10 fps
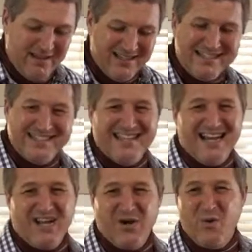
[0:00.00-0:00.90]
This is
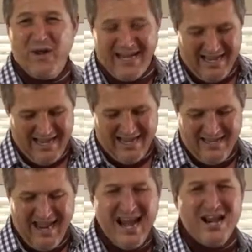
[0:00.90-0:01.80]
like quick, huh?
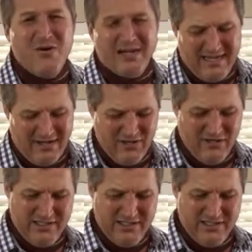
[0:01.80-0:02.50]
Anyone can do